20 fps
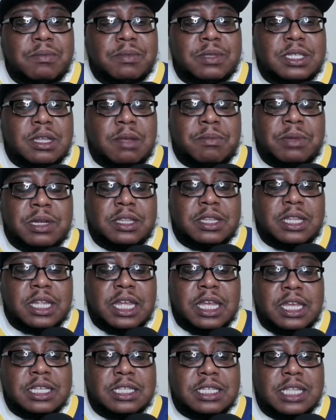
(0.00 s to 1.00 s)
some of the
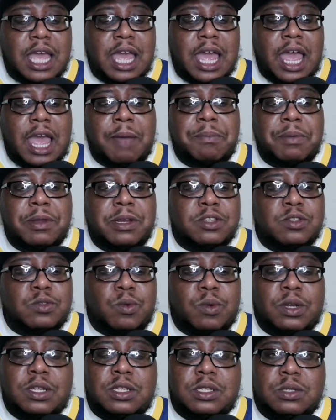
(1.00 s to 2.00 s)
things that happened in
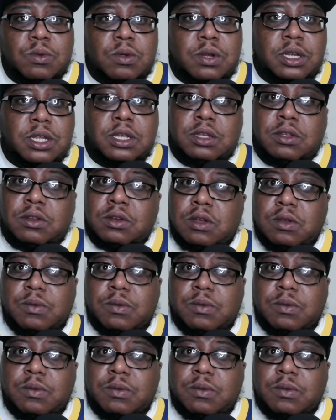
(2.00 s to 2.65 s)
2020,